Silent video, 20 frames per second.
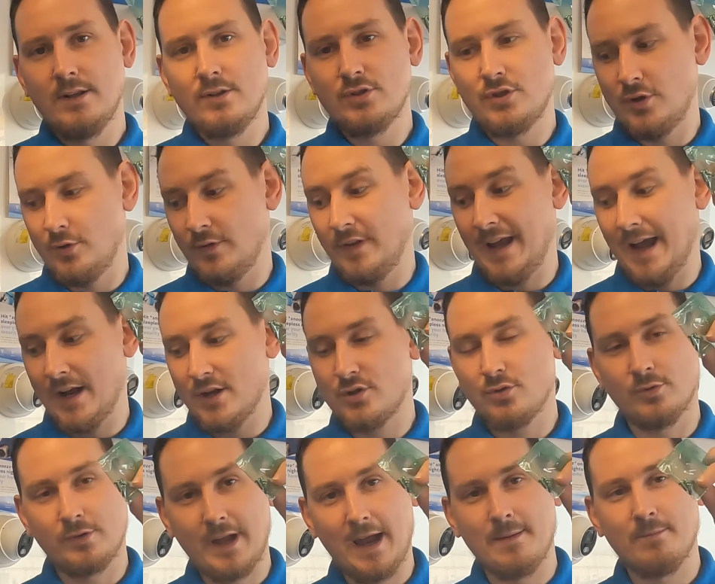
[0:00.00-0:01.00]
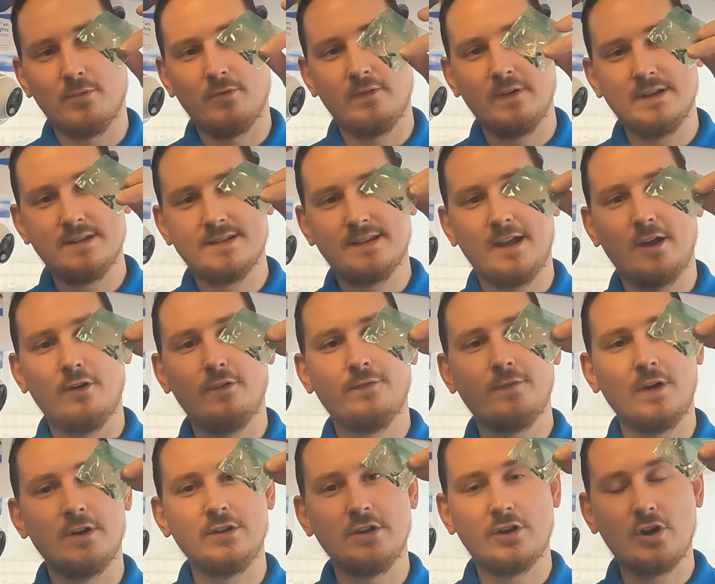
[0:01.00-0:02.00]
to the actual camera
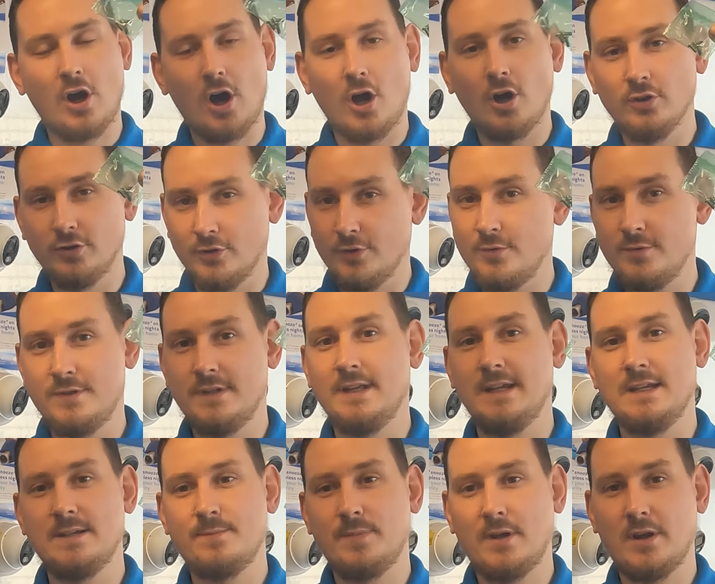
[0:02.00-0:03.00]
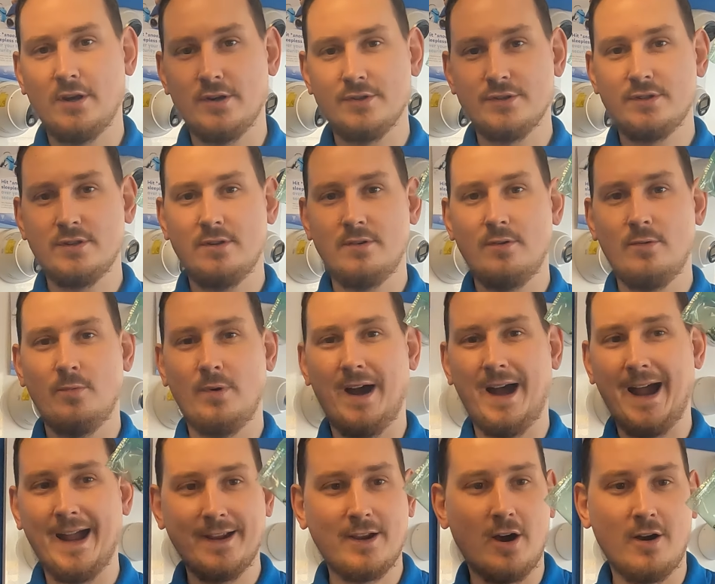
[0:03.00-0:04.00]
itself, and you can't lose these because
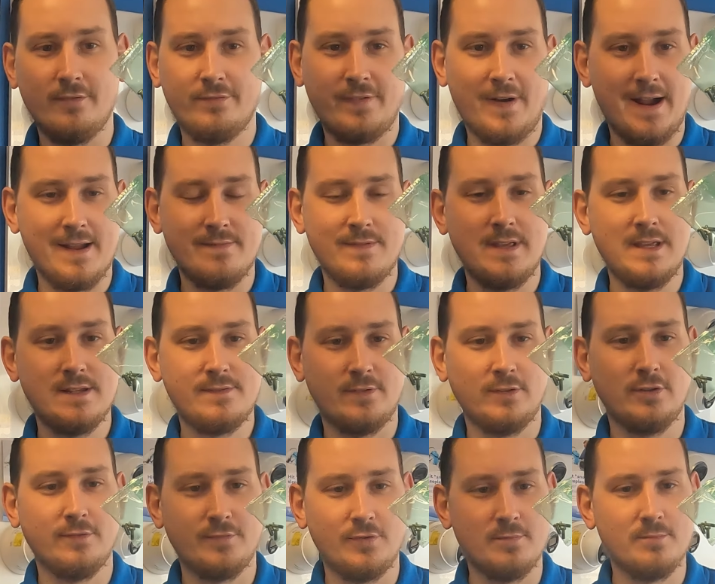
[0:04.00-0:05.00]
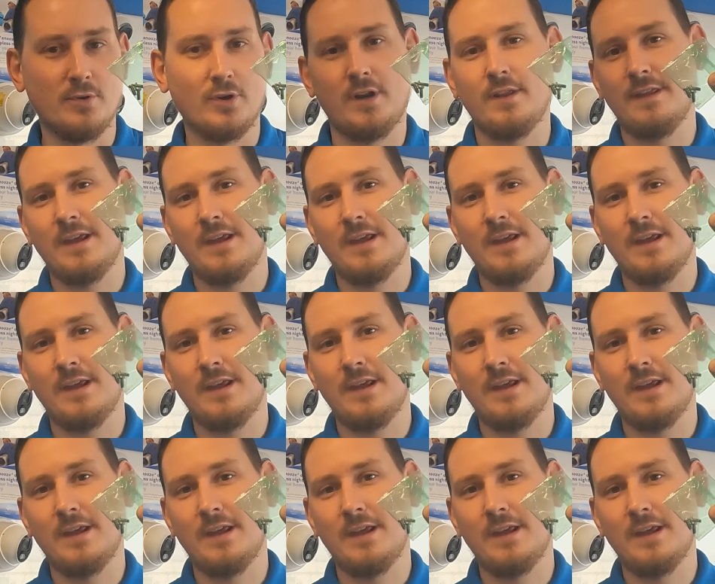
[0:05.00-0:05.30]
I can't find these for love nor money.